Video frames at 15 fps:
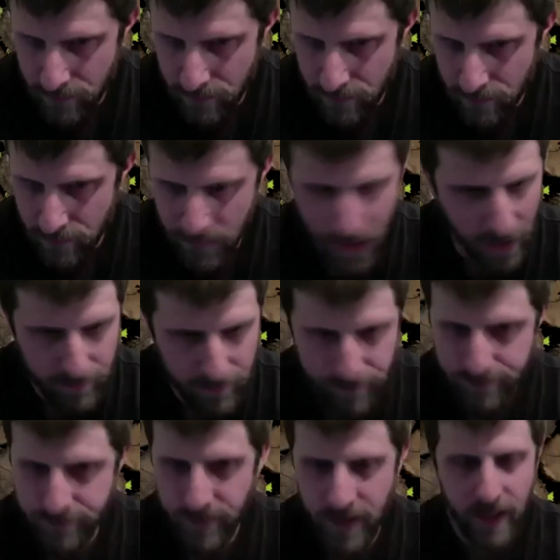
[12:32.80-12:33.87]
No,
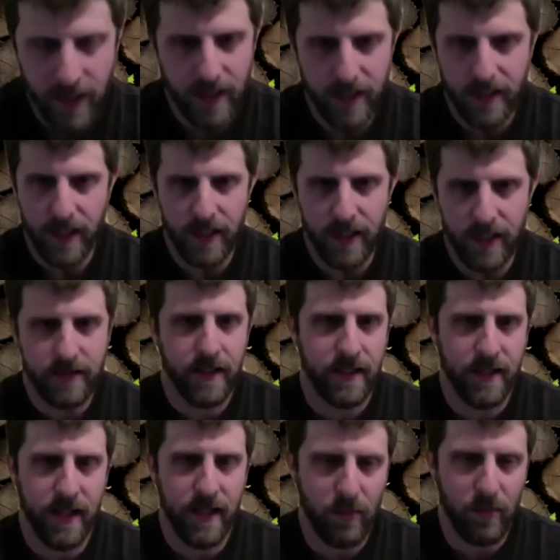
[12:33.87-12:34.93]
I did not. I
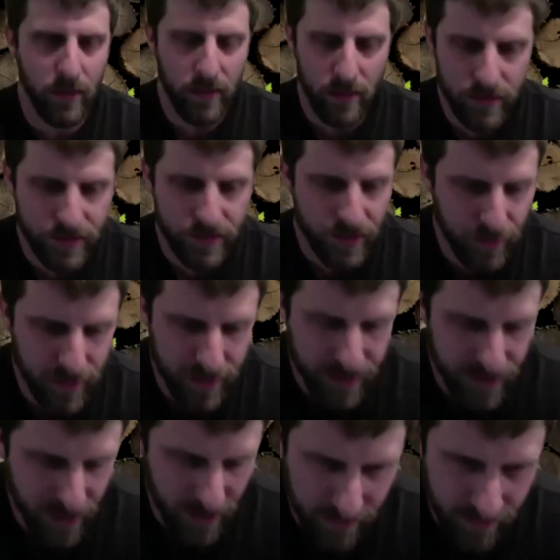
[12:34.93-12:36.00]
did not work closely with the
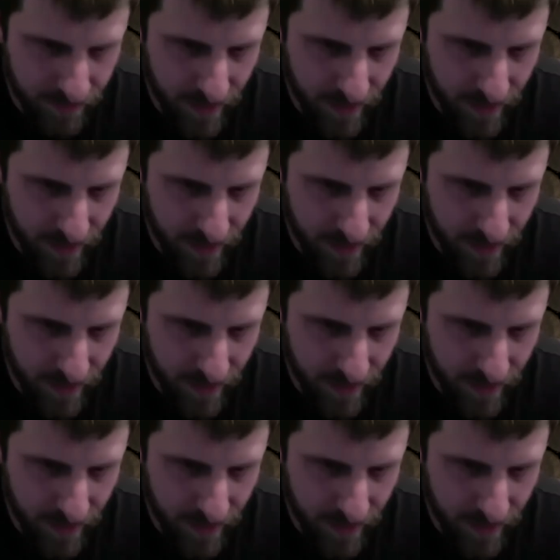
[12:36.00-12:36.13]
Judd